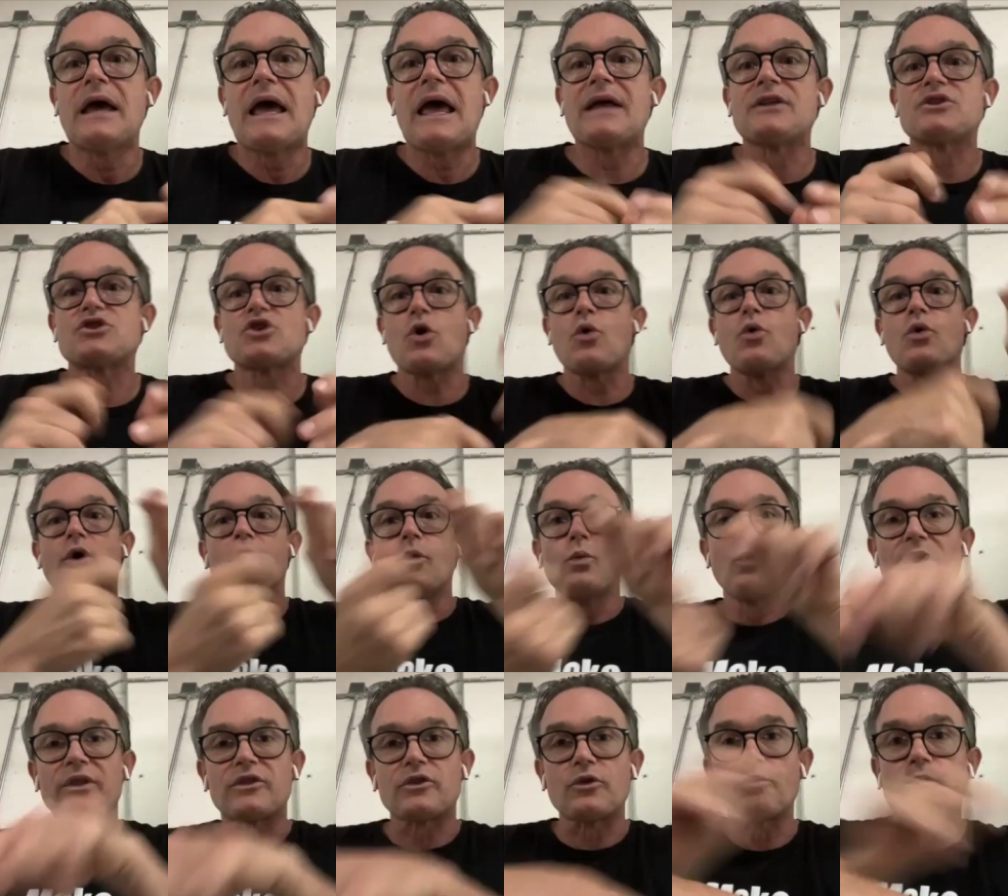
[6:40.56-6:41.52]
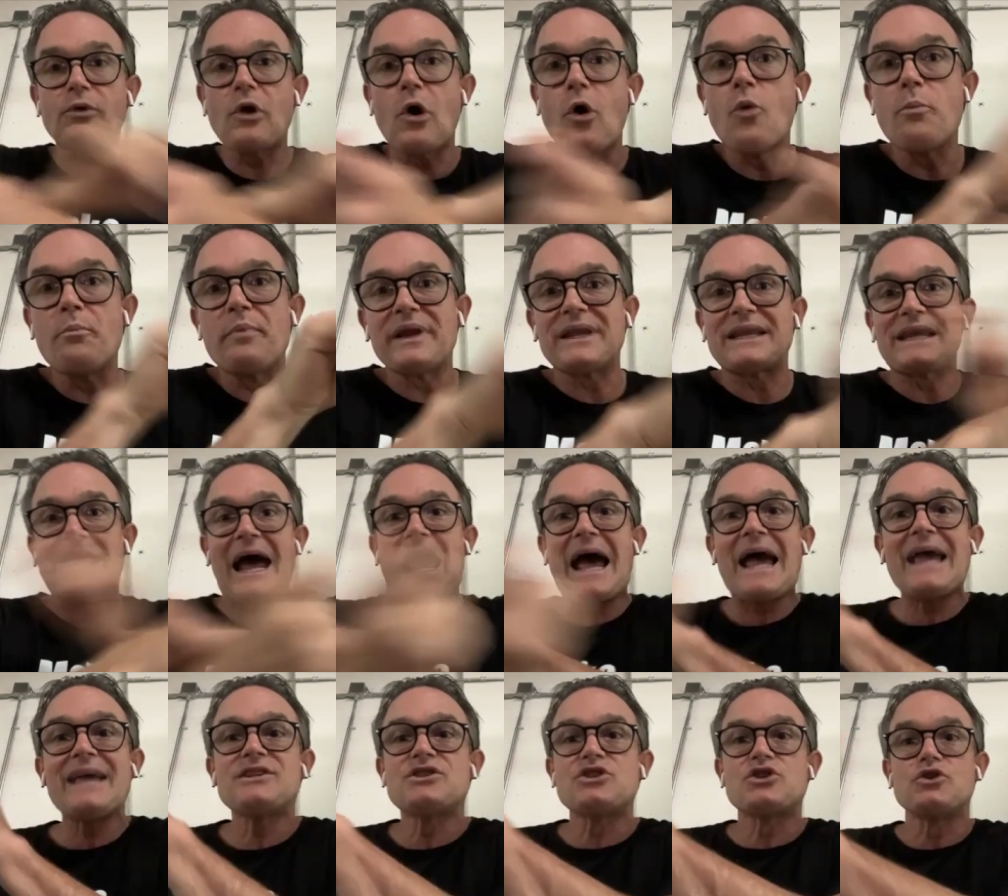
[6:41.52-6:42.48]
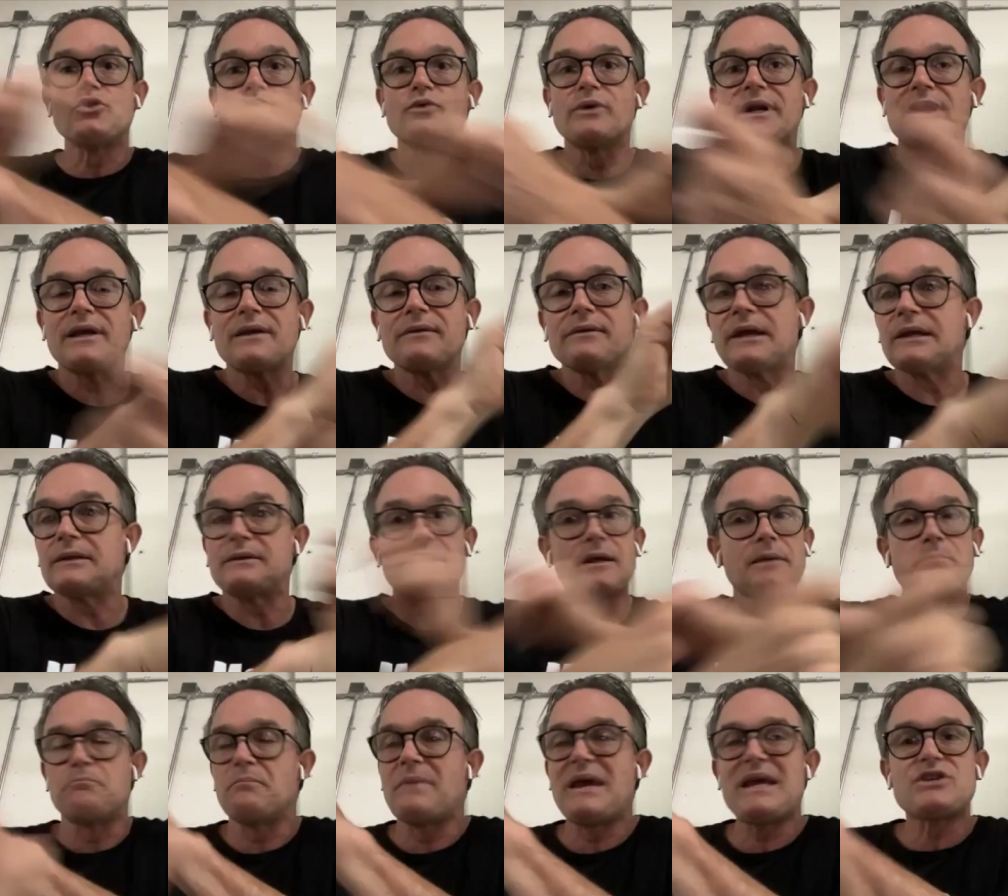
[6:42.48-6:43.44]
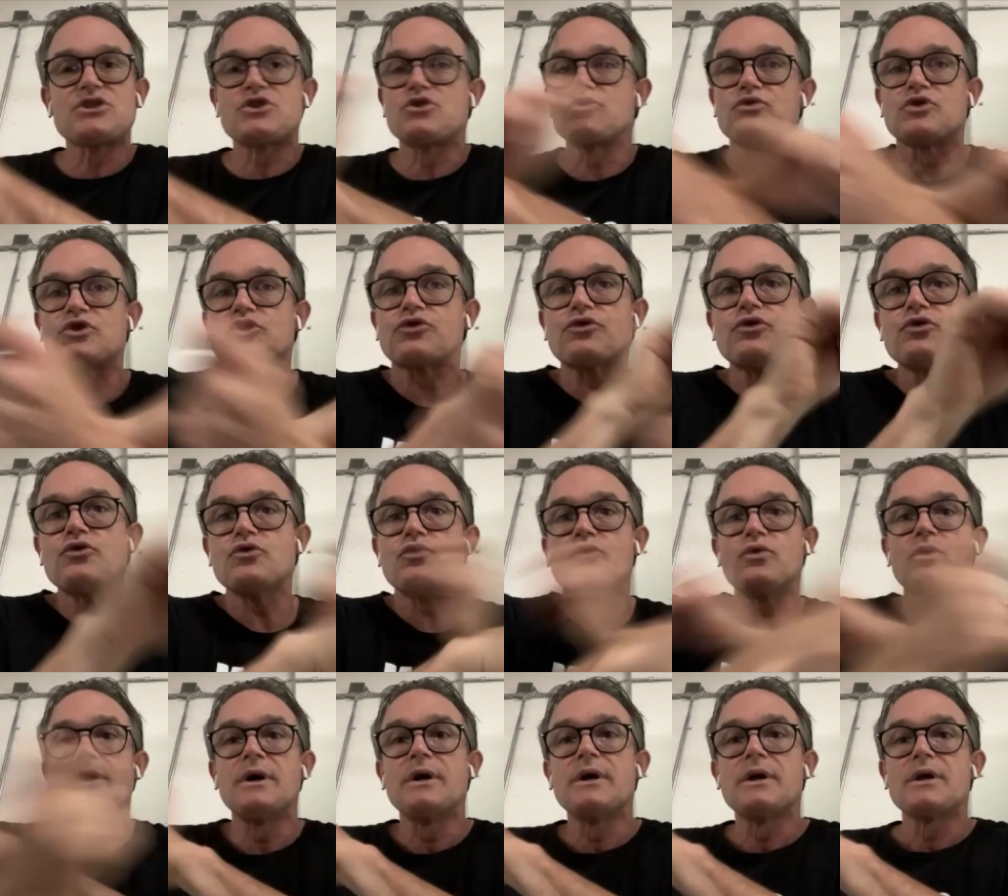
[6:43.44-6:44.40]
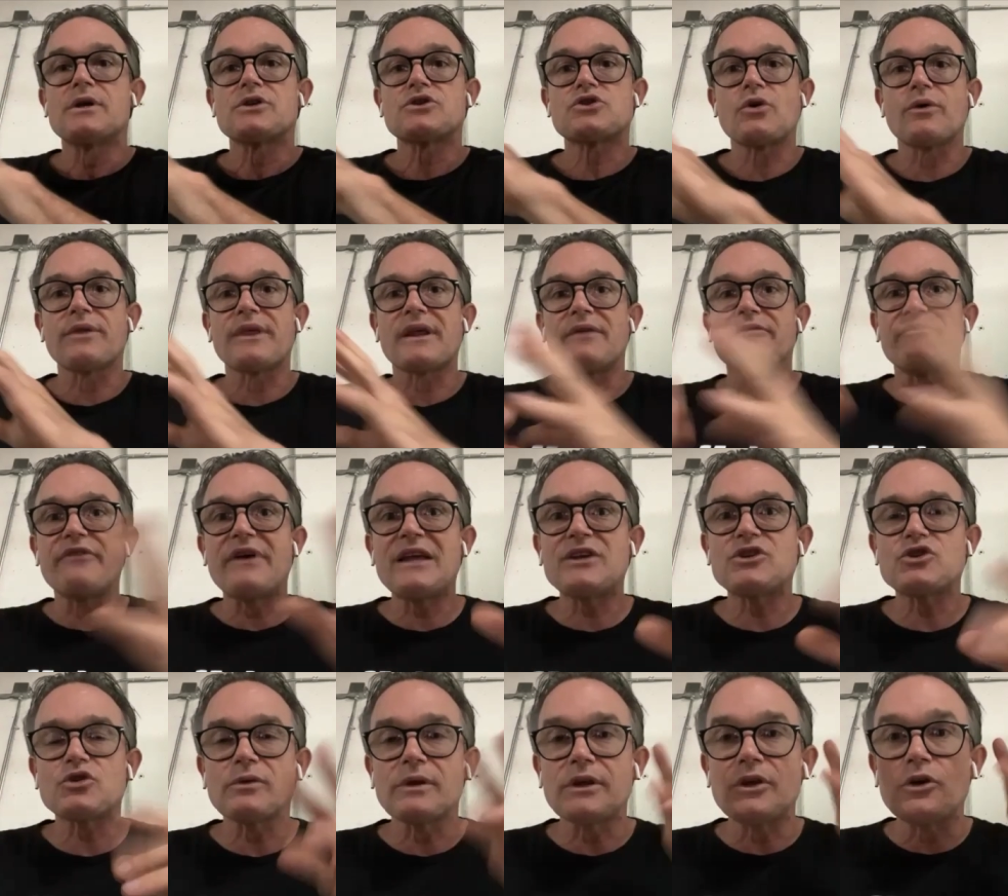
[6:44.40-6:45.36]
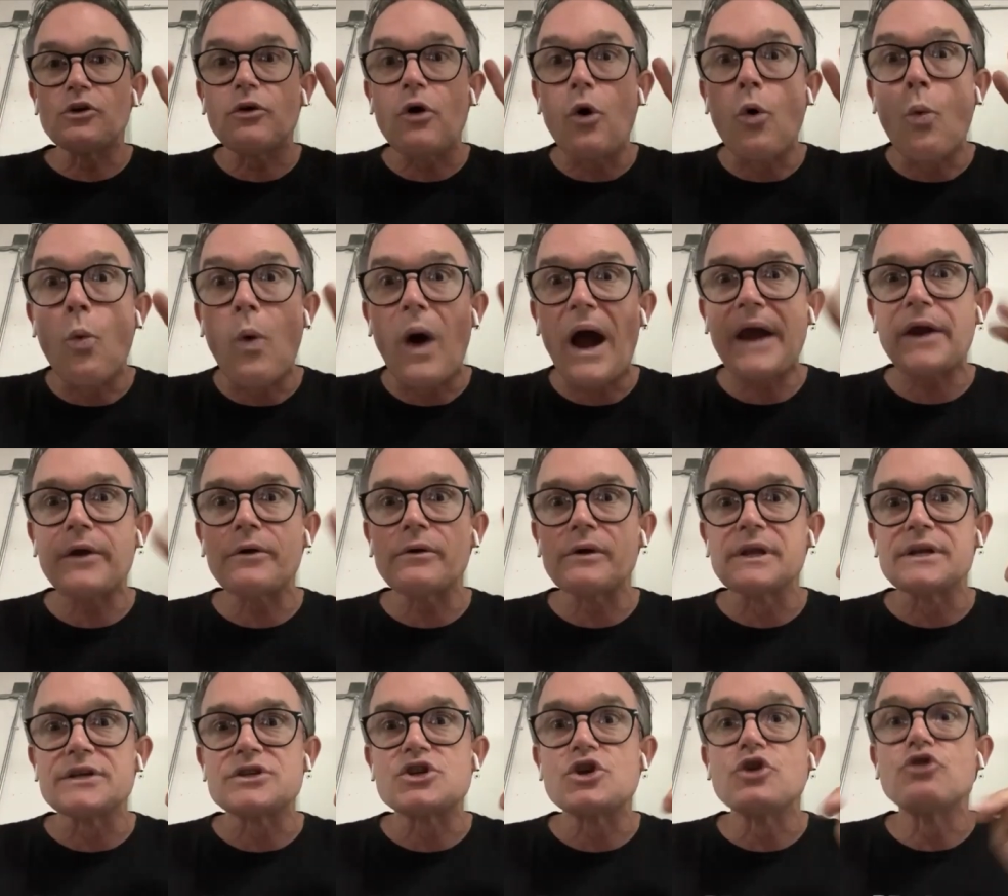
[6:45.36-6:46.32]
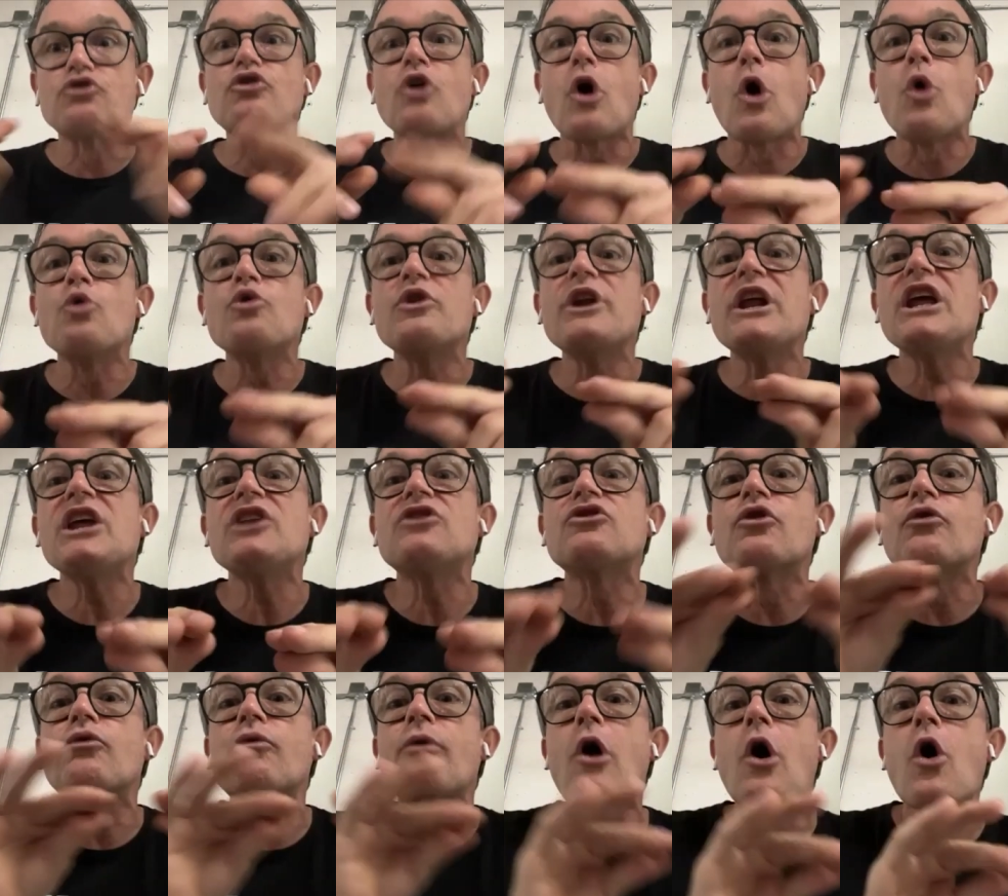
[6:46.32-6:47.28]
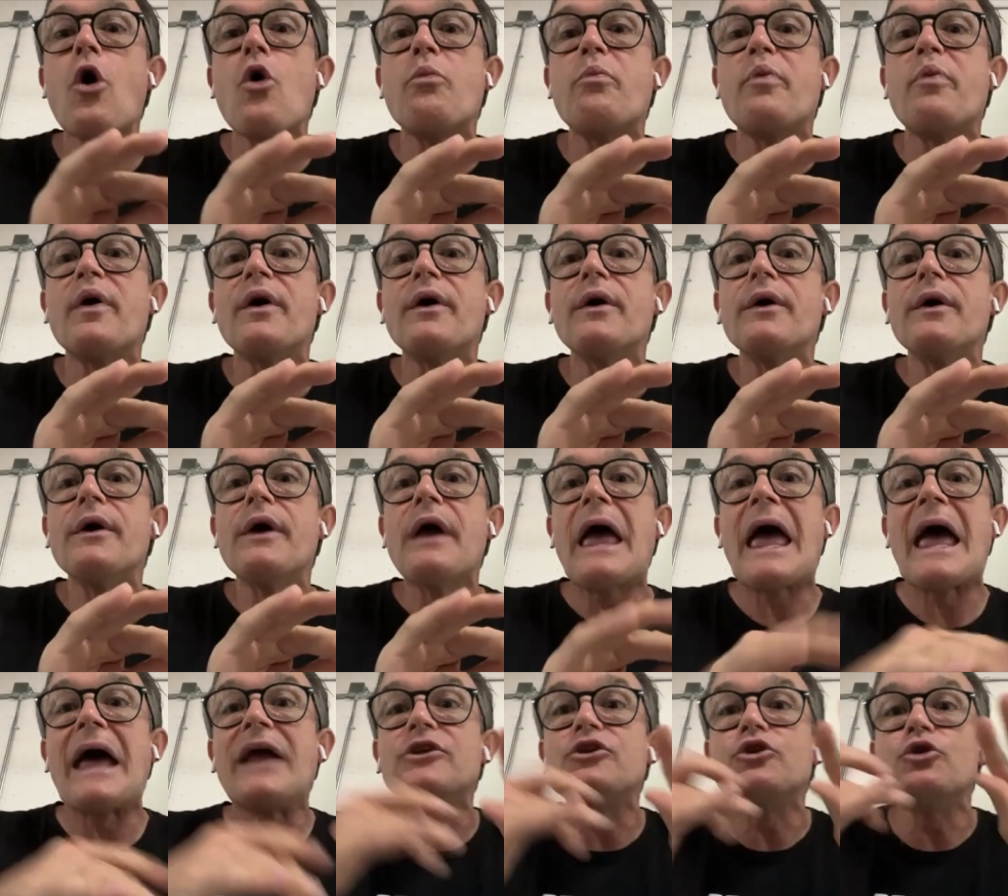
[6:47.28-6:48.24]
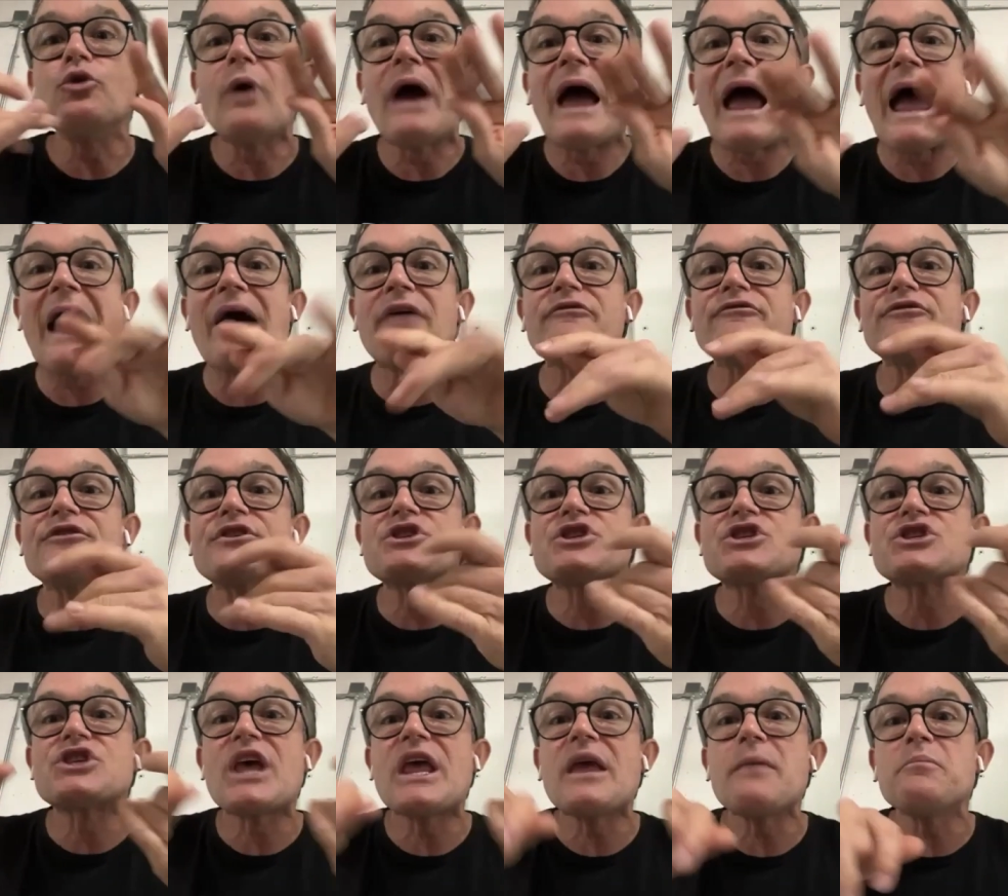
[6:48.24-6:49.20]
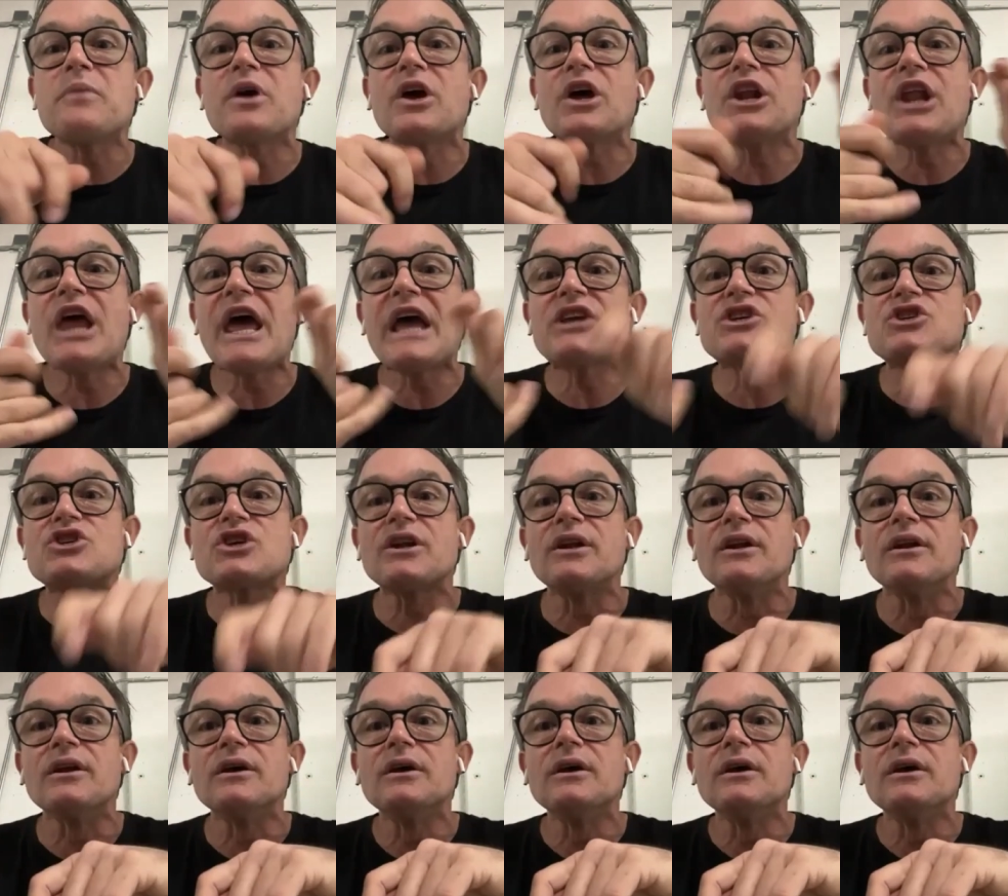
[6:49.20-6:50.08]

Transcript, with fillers: And so with the rope, it guides you and it, it, it makes you true so that eventually you go wireless. You don't need the rope and you have the same connection